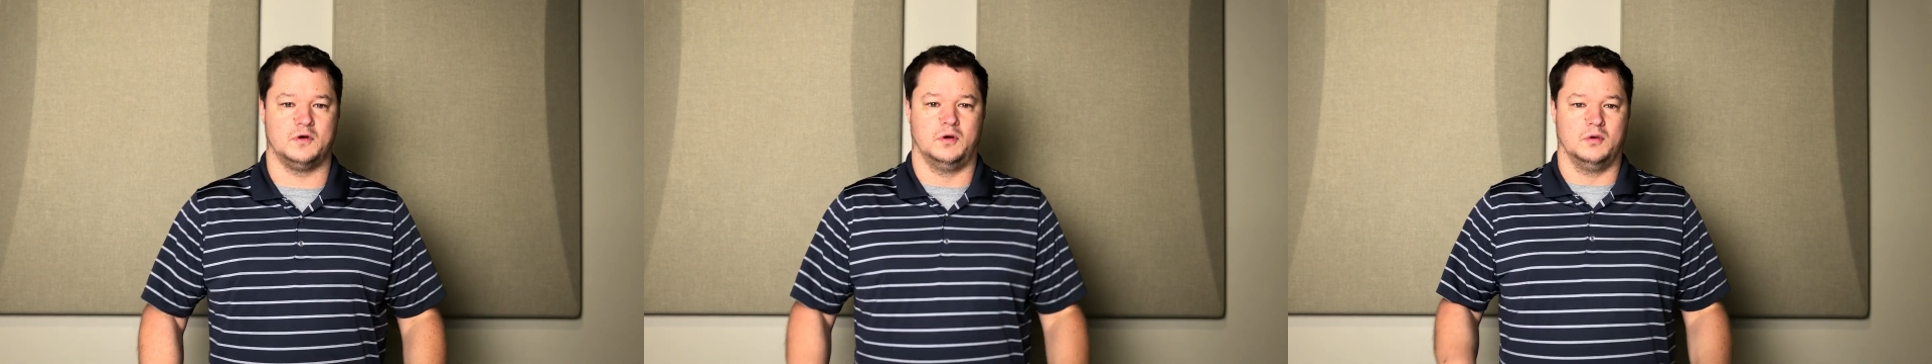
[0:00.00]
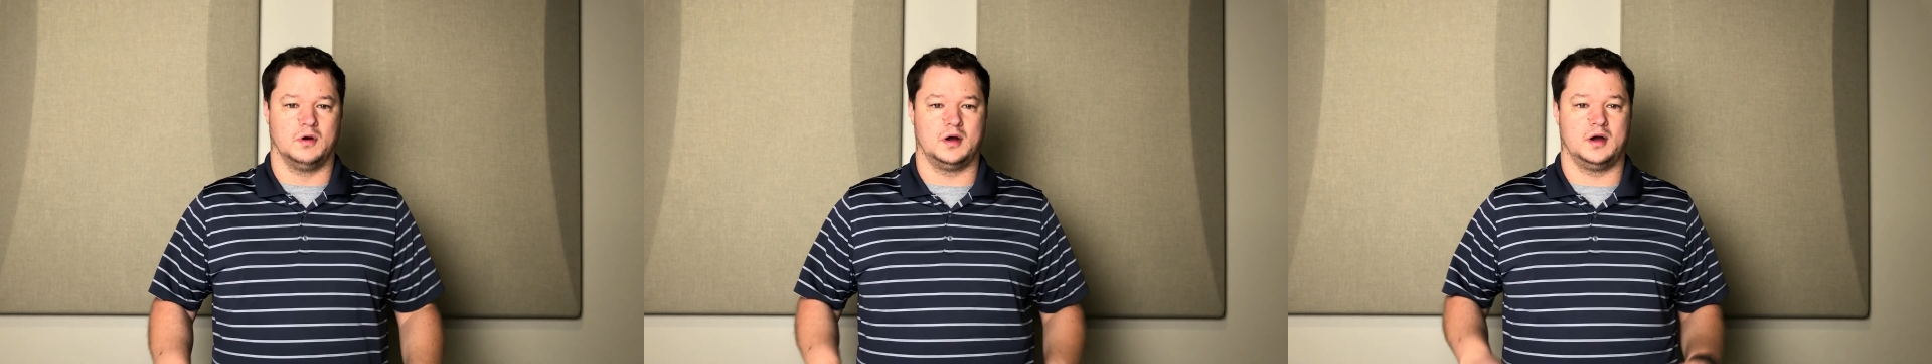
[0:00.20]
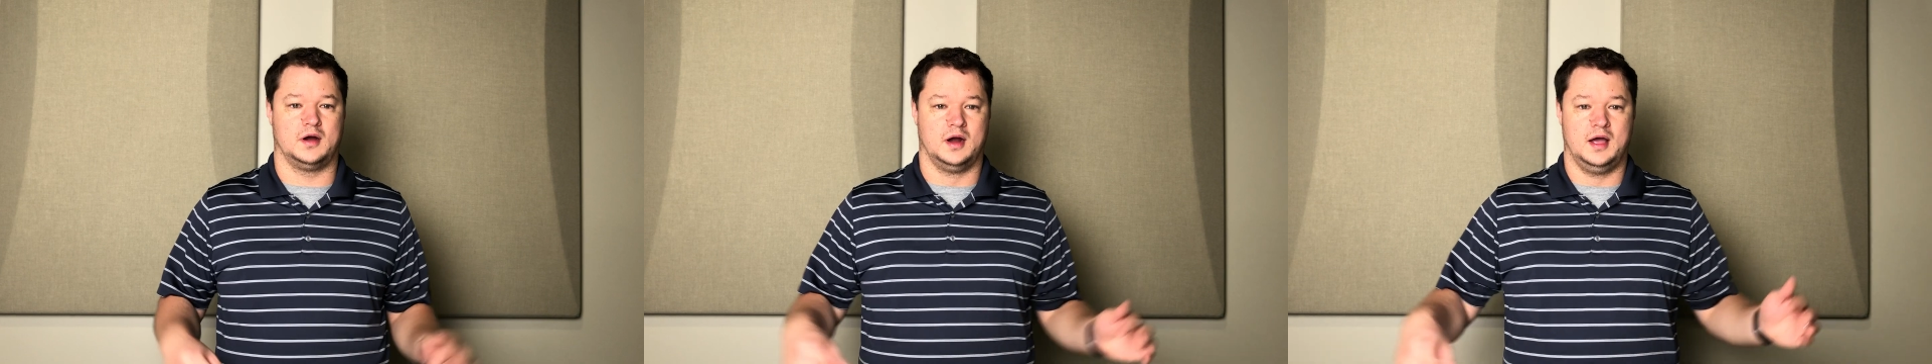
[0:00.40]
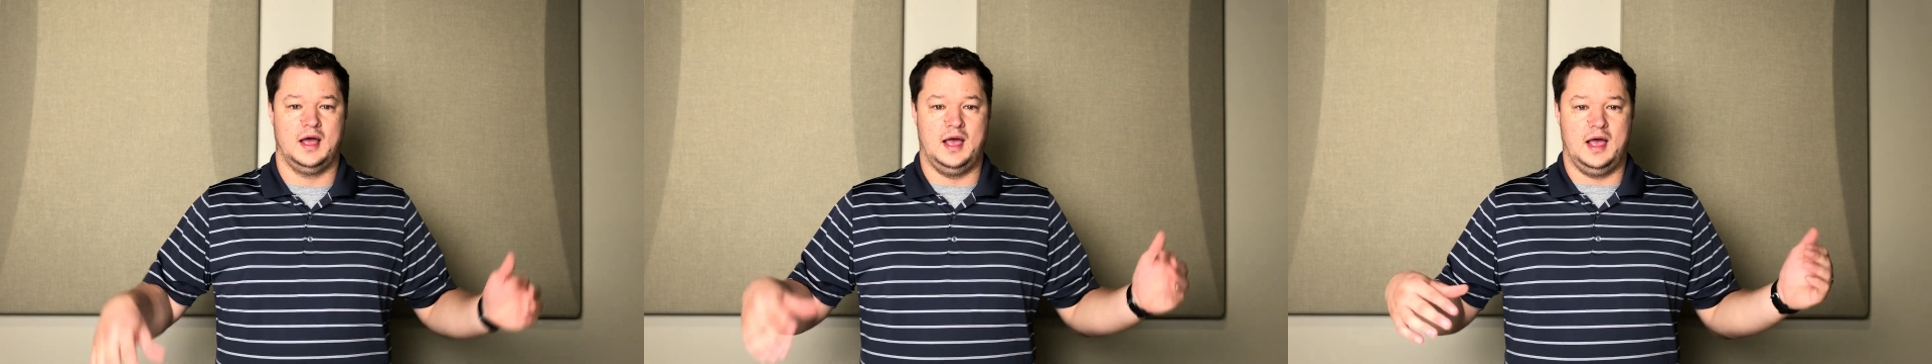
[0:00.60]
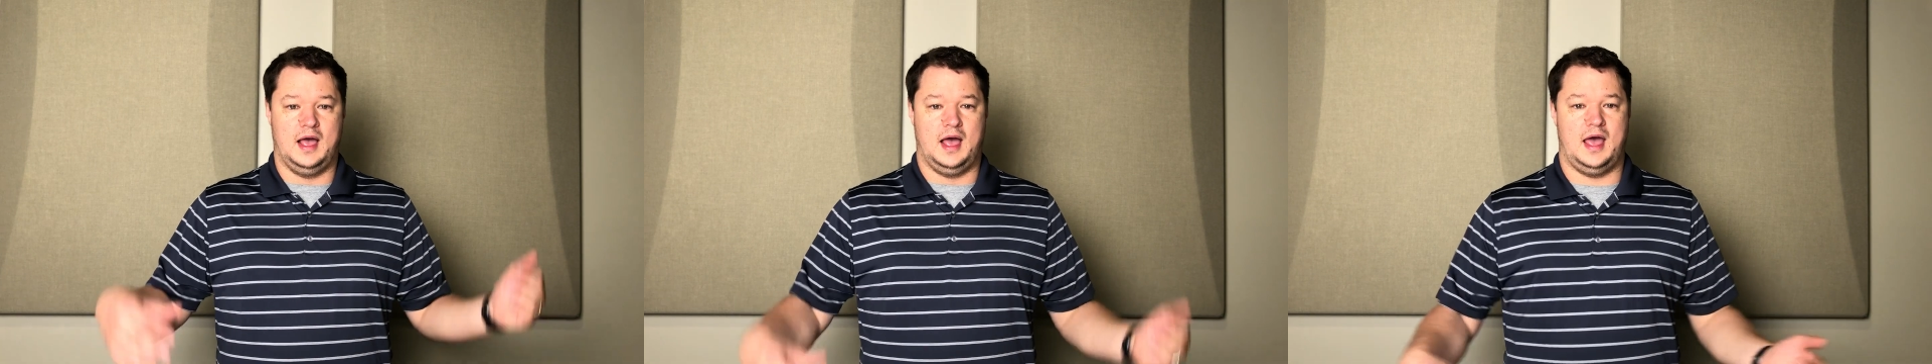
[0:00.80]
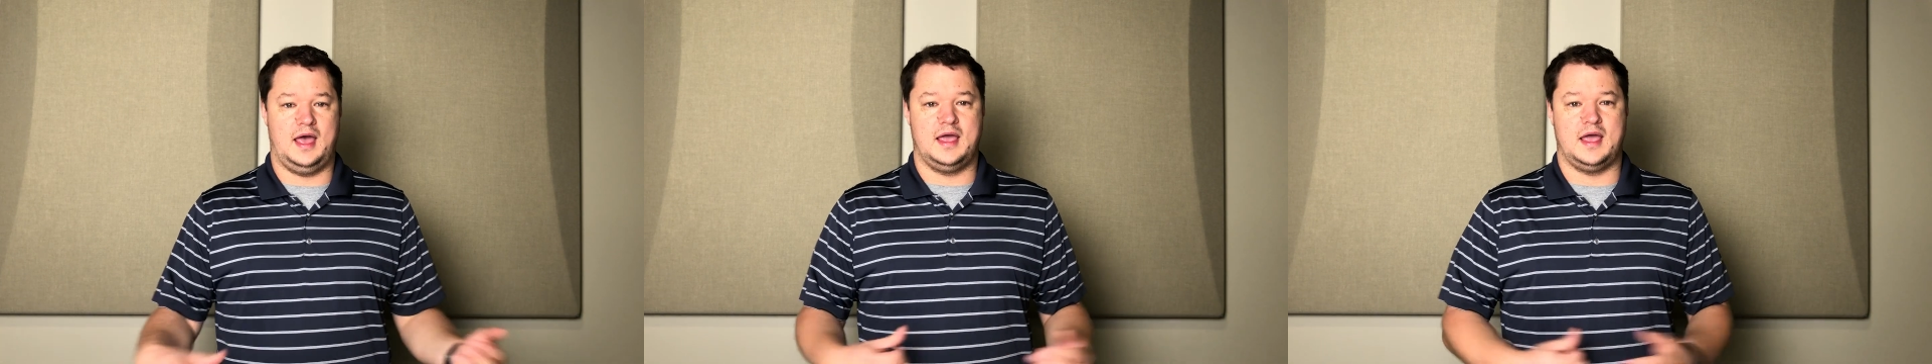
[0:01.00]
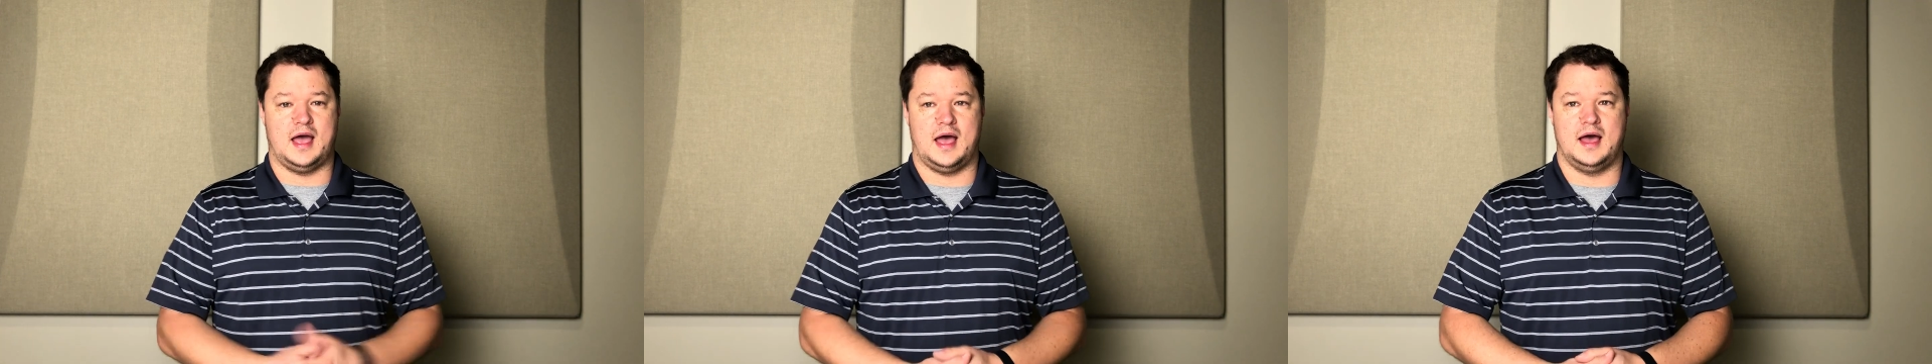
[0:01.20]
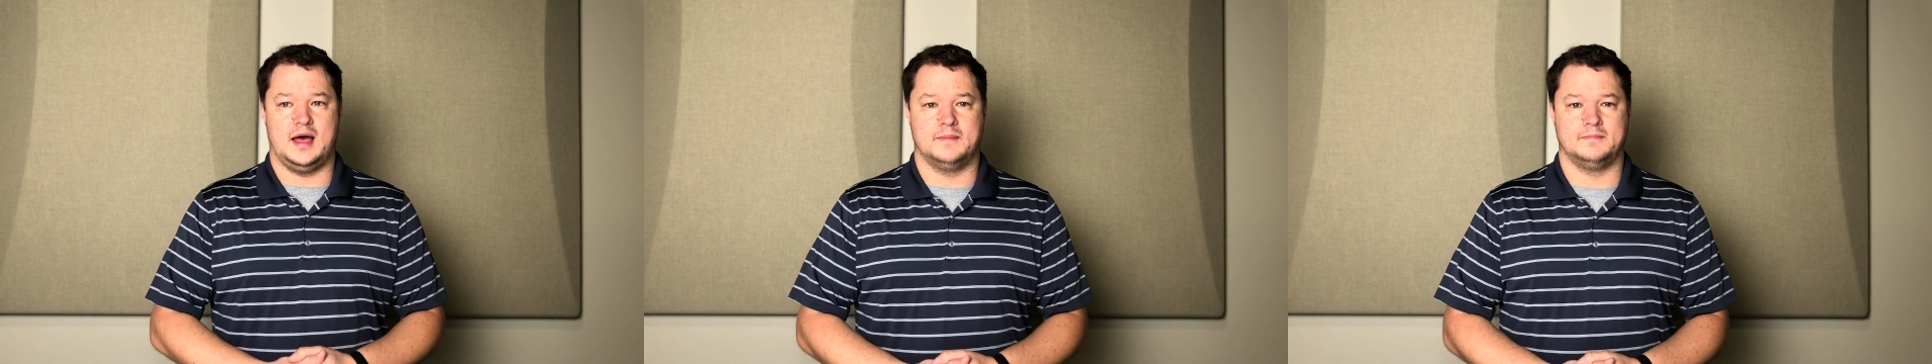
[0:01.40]
Or, hey,
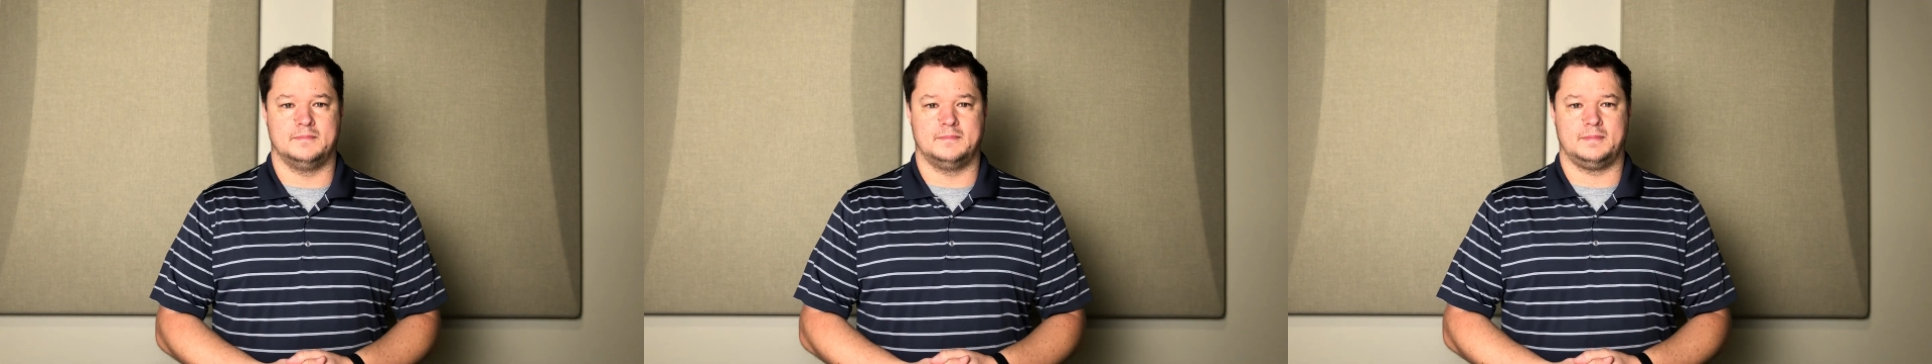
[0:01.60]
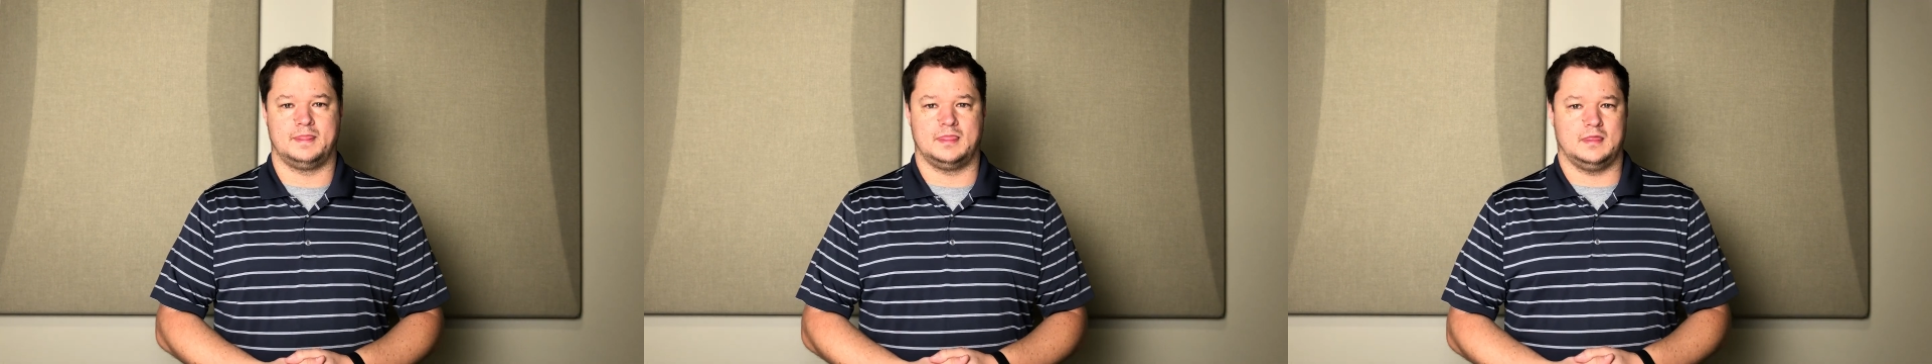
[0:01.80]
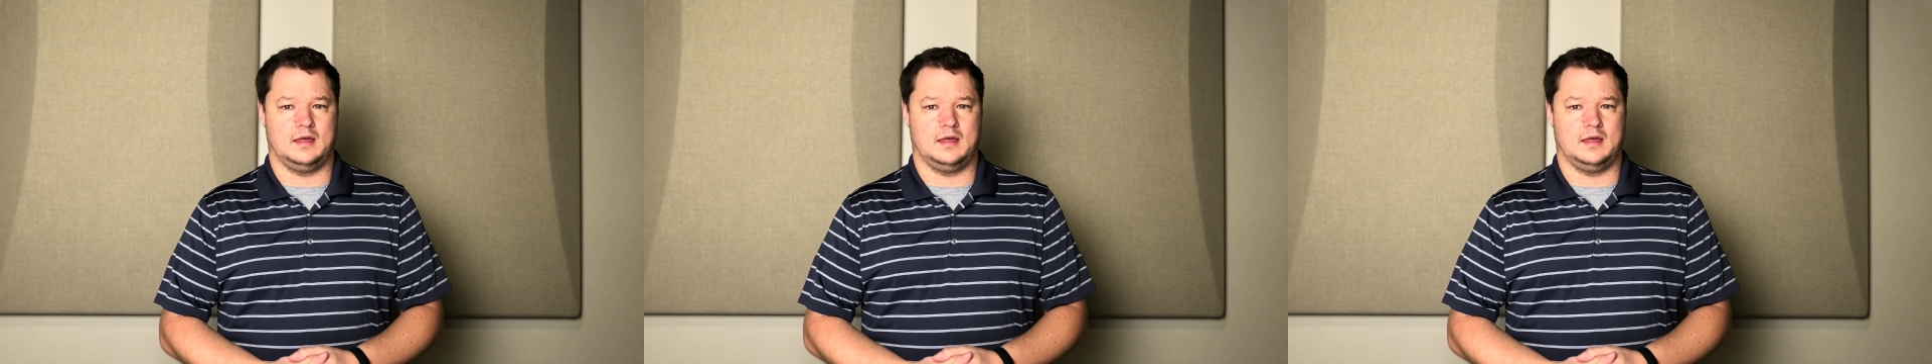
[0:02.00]
I'm